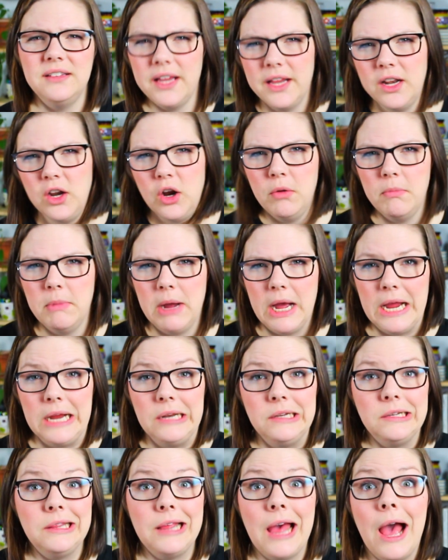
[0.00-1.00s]
in our
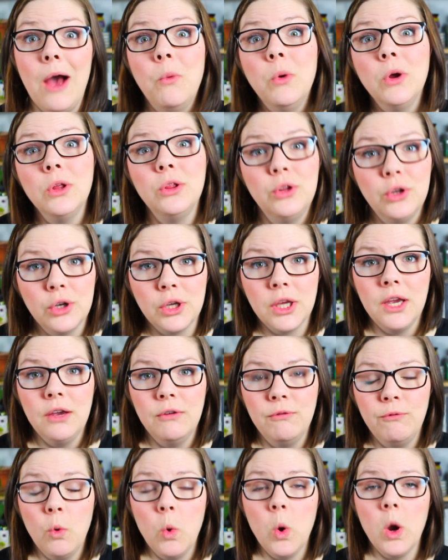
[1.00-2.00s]
mind that we're looking
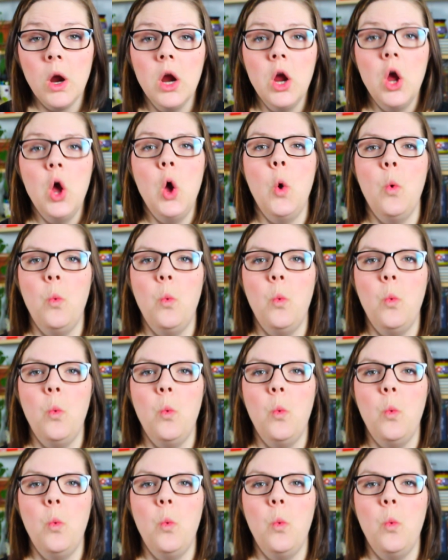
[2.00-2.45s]
for